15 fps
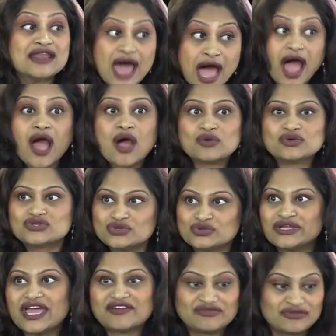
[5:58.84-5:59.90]
now,
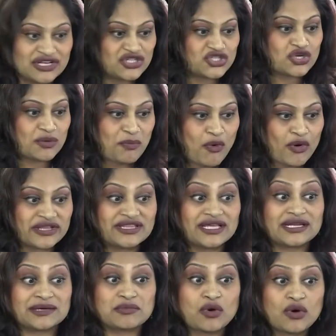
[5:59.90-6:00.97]
today, I've reached a point
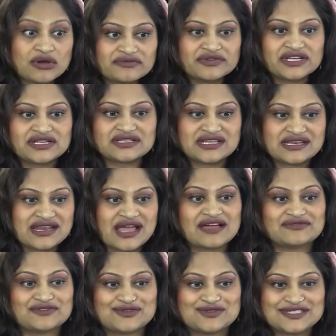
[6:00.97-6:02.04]
that I'm confident
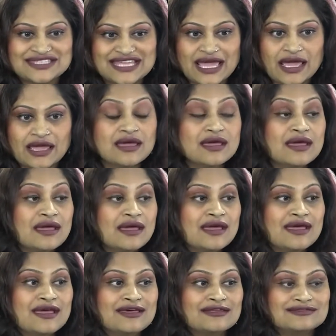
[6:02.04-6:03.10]
enough to say
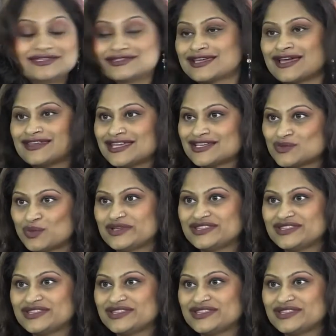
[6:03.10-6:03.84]
this connect